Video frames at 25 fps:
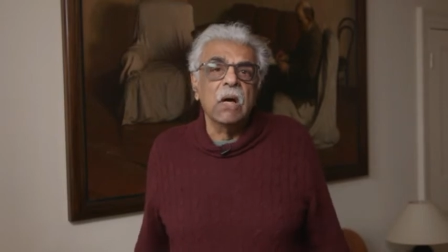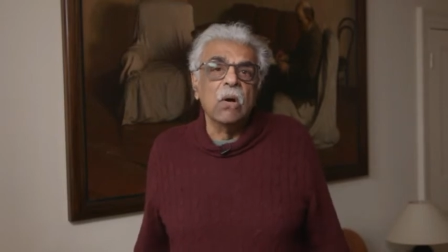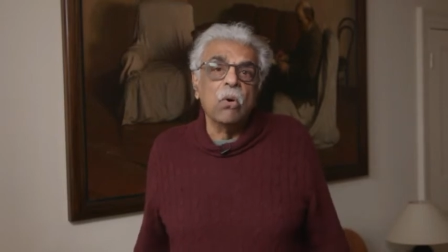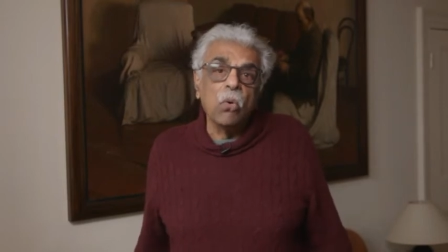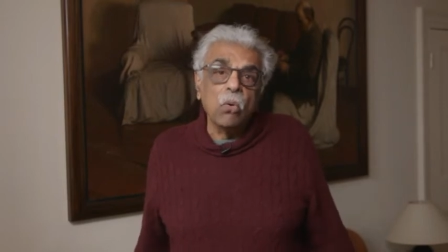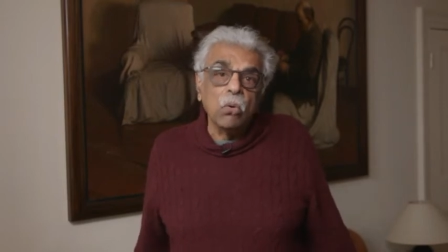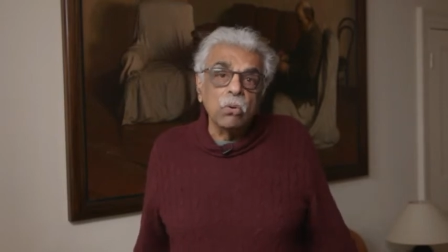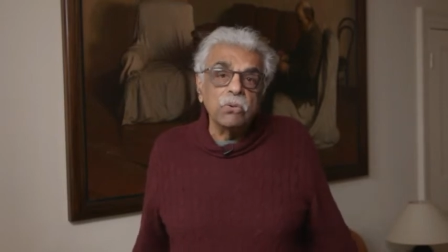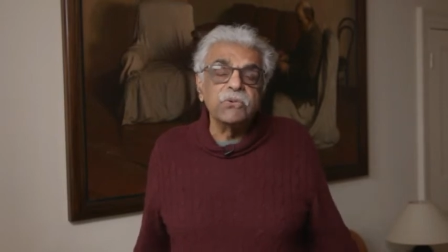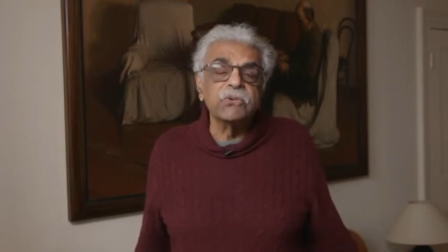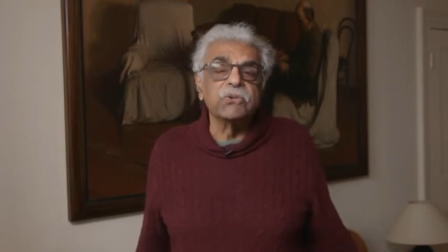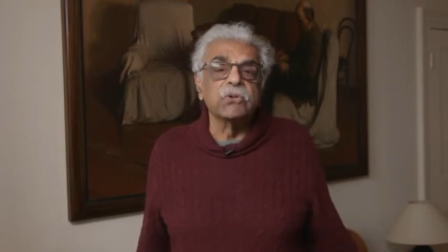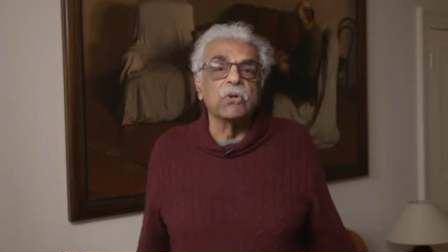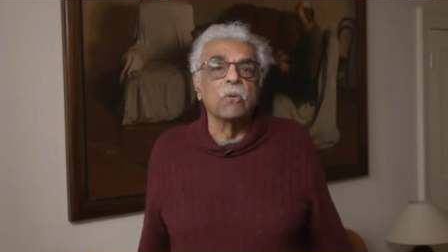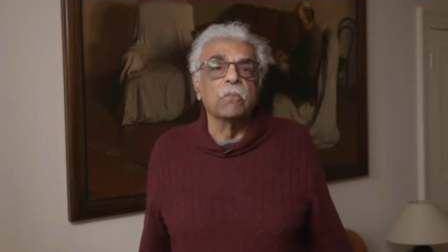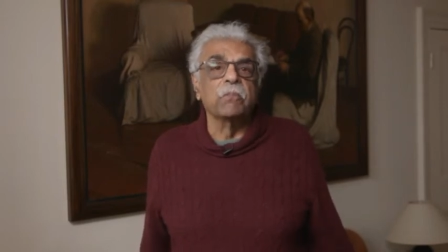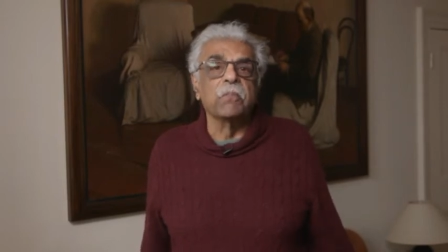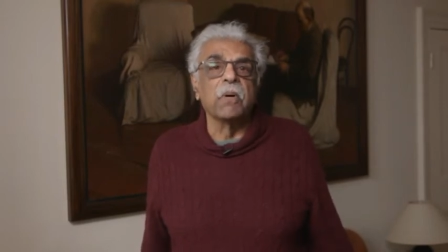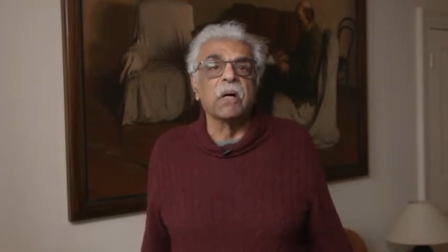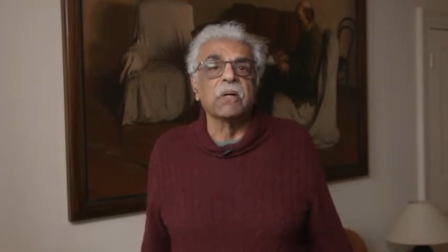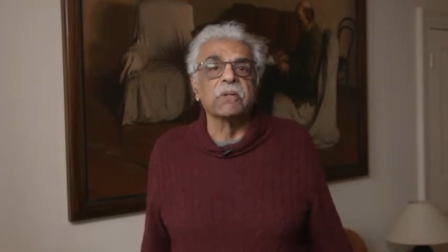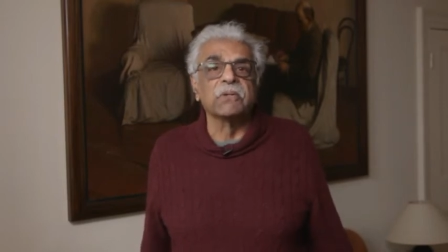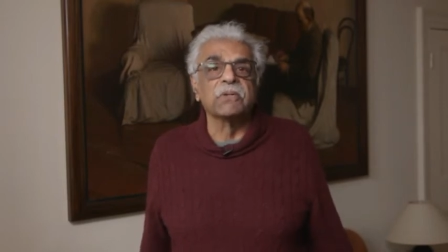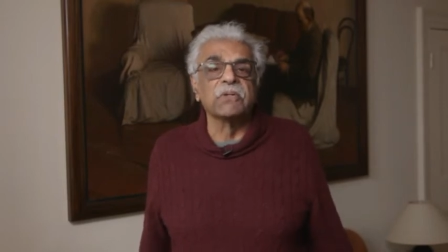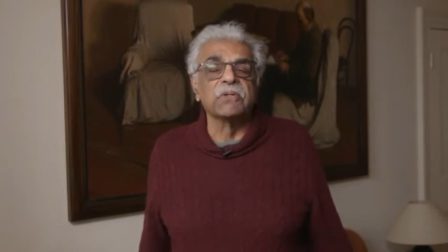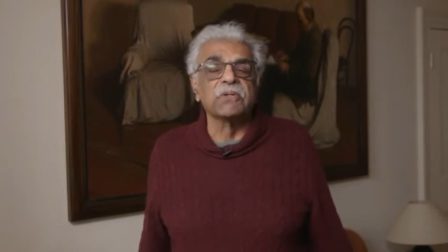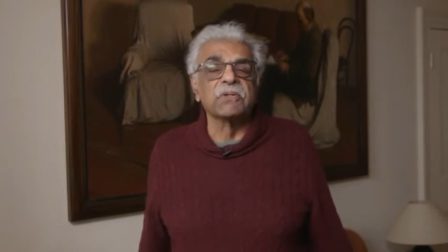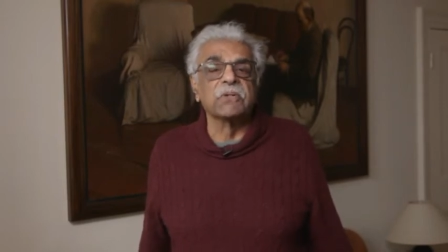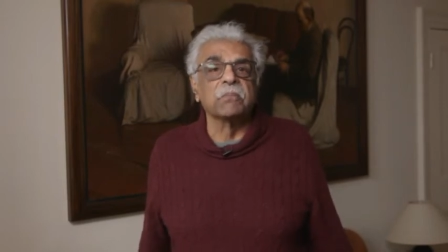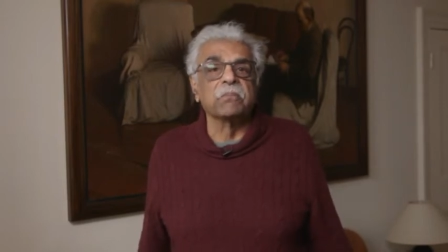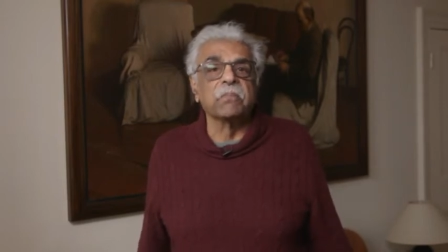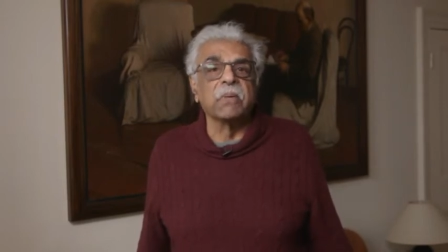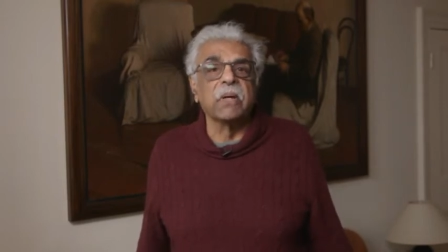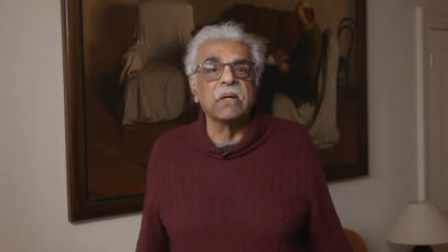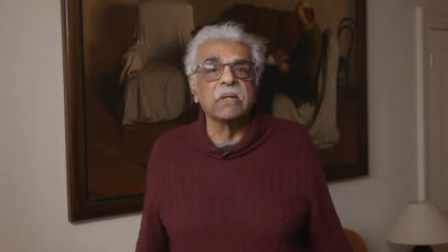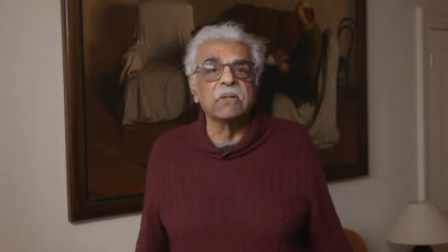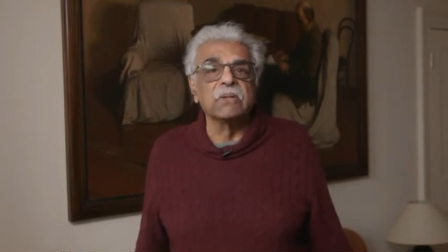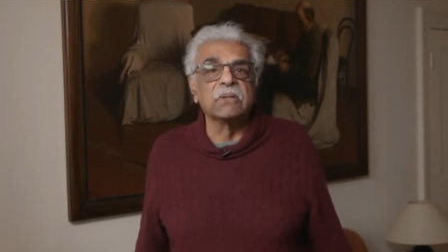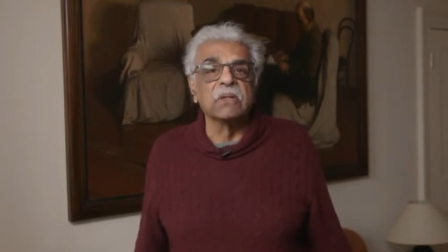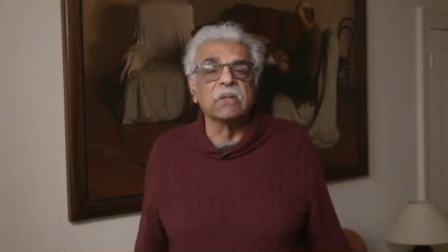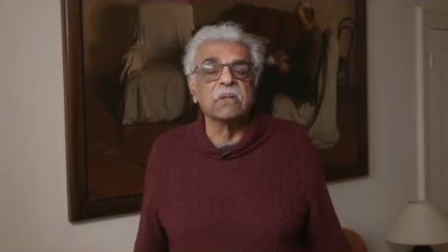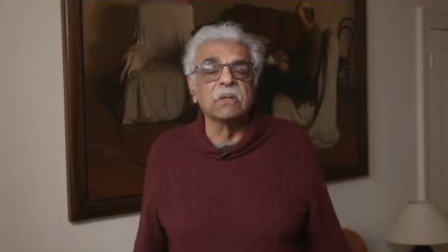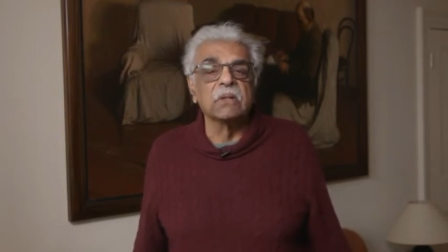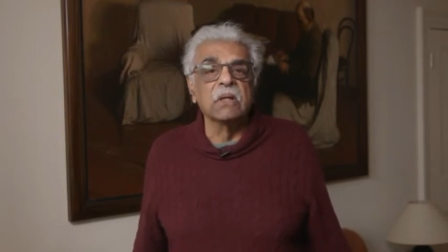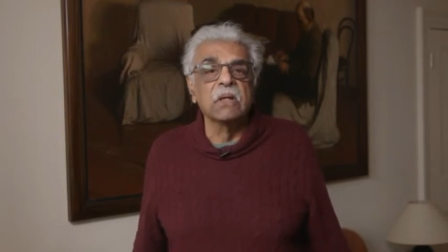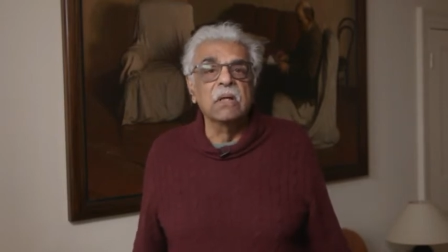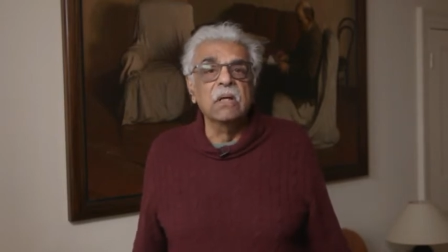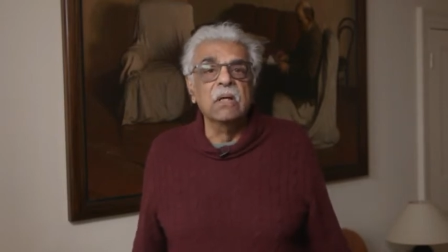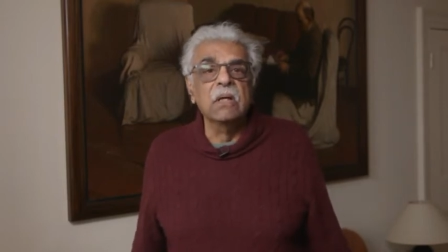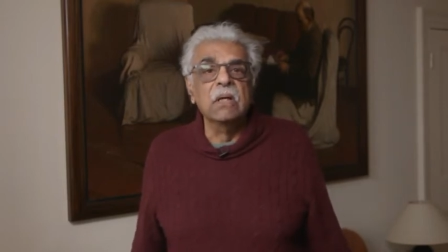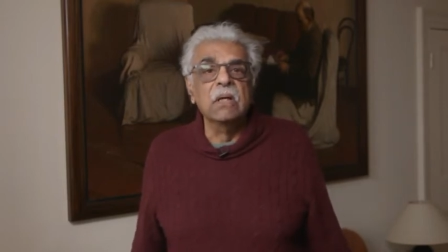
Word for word: also participated.